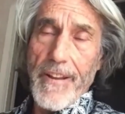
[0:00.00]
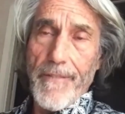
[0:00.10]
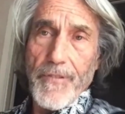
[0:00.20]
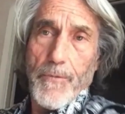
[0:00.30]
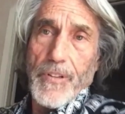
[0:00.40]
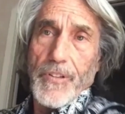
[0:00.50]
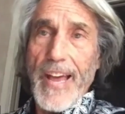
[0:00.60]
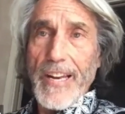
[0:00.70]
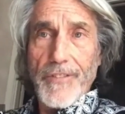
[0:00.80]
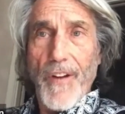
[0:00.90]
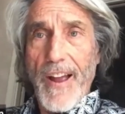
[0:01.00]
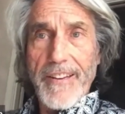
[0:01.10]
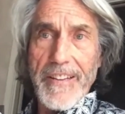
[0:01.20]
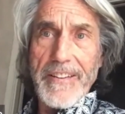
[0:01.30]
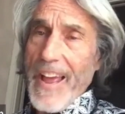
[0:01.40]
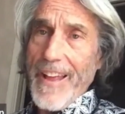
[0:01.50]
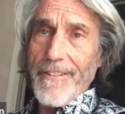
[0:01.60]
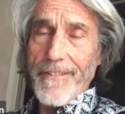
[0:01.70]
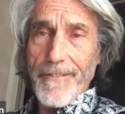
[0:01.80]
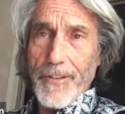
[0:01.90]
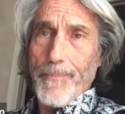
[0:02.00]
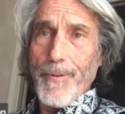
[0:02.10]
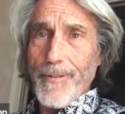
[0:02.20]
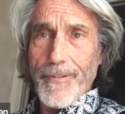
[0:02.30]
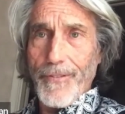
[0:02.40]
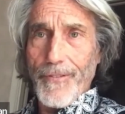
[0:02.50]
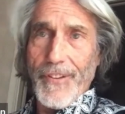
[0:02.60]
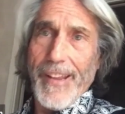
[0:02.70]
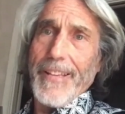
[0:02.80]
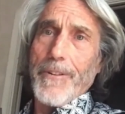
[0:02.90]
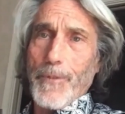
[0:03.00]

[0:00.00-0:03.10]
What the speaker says: If you were satisfied, content, your spiritual seeking